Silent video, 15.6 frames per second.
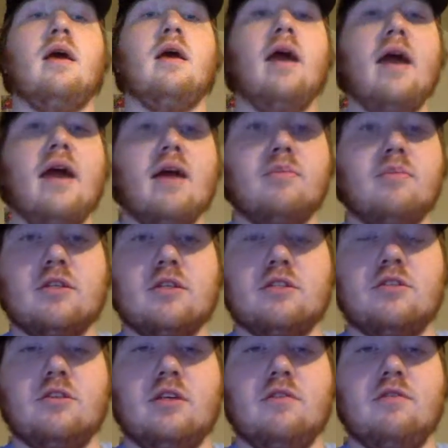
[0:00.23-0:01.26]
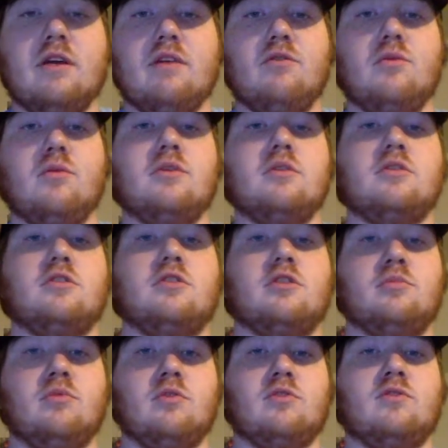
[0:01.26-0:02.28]
Hey, a pleasant good evening, everyone. This is
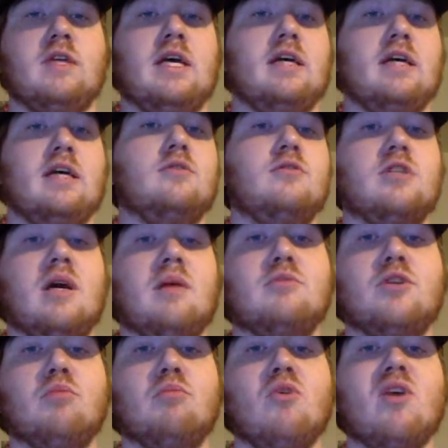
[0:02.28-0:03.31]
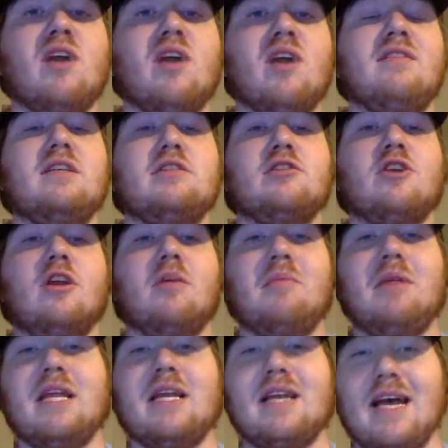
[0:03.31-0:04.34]
Sports 49 News. I'm Joe Borick, and this is going to
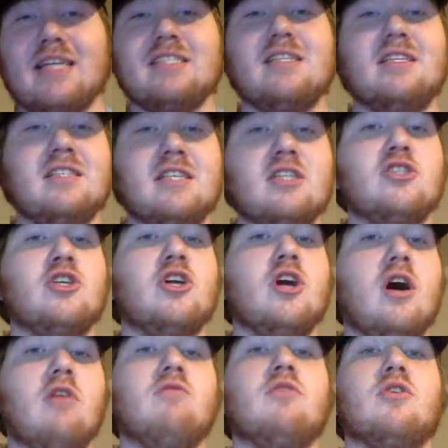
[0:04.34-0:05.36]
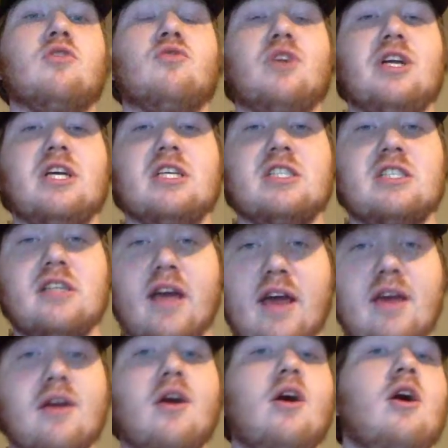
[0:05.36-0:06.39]
be the next edition of The Grittiest
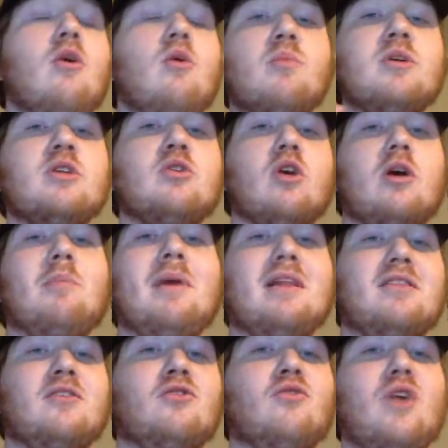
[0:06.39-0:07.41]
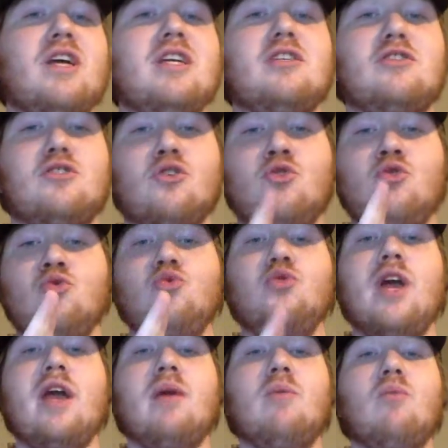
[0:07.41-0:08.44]
Take, where we talk about the great
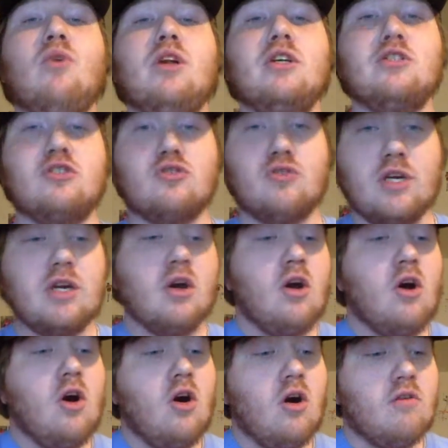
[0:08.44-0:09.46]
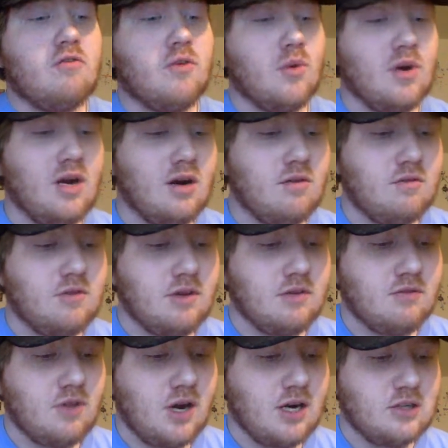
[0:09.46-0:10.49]
two-game winning streak our Philadelphia
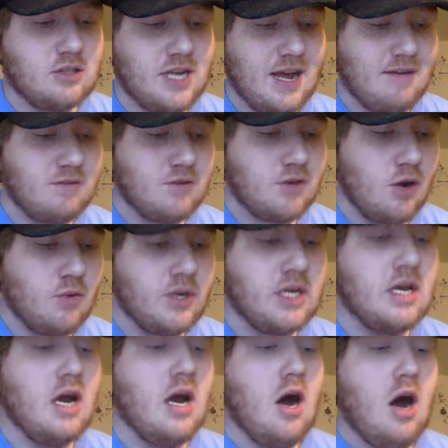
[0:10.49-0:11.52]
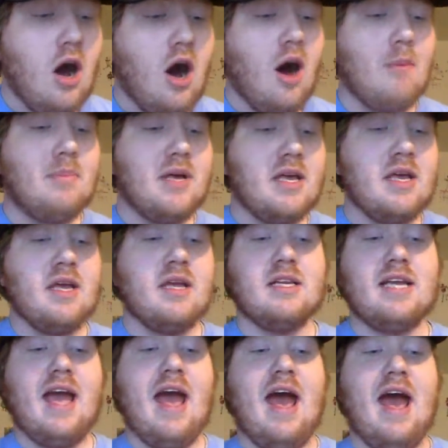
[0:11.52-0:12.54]
Flyers have going up in
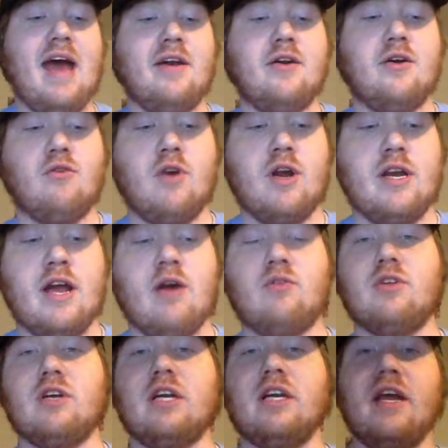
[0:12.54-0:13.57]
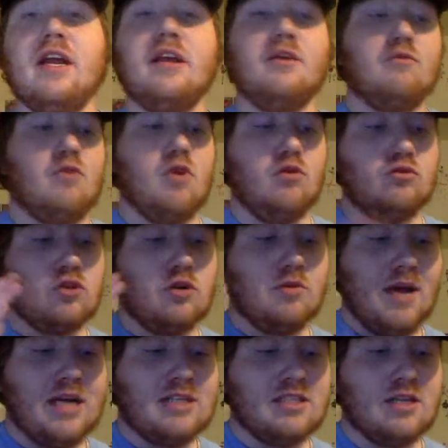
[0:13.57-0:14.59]
Canada right now on the Canadian road trip
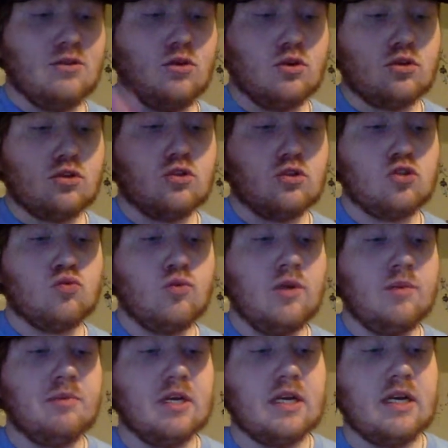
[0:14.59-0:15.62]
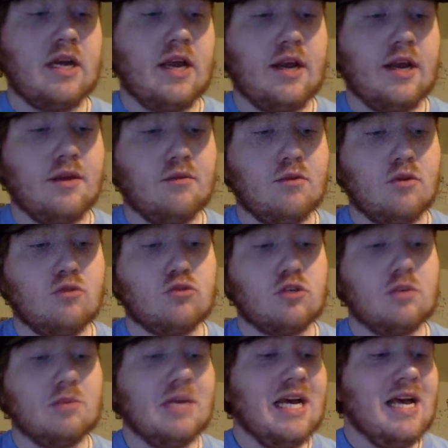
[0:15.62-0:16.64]
as they look to sweep the Canadian road
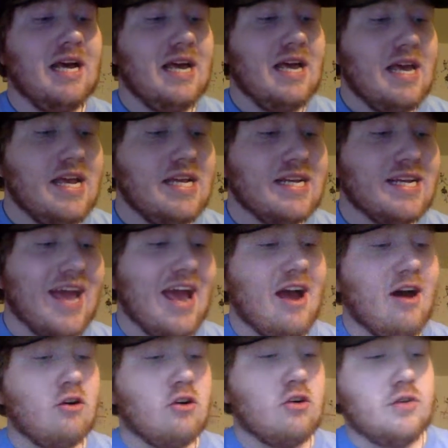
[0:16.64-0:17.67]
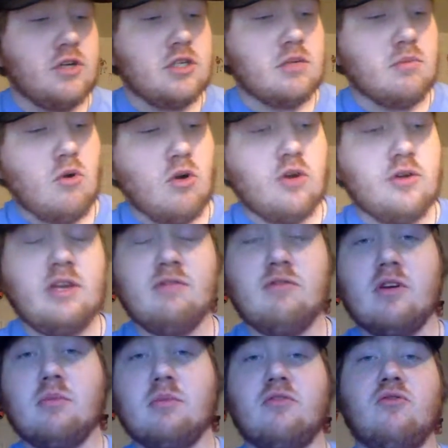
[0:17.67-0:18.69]
trip in Calgary tomorrow
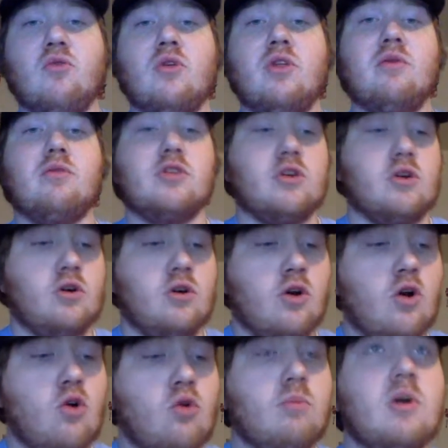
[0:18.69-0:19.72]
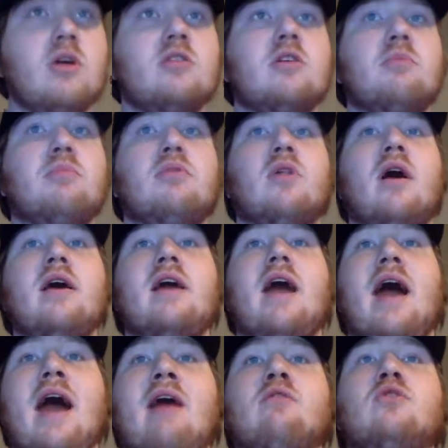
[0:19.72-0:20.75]
evening before they return home to play
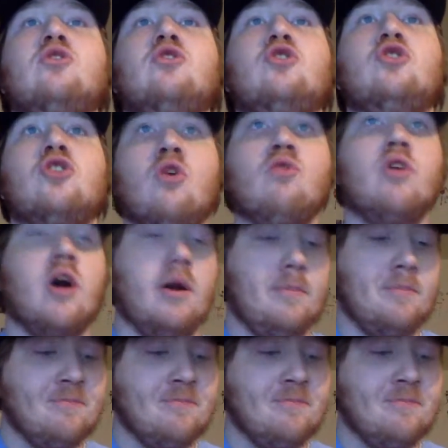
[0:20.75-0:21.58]
Arizona.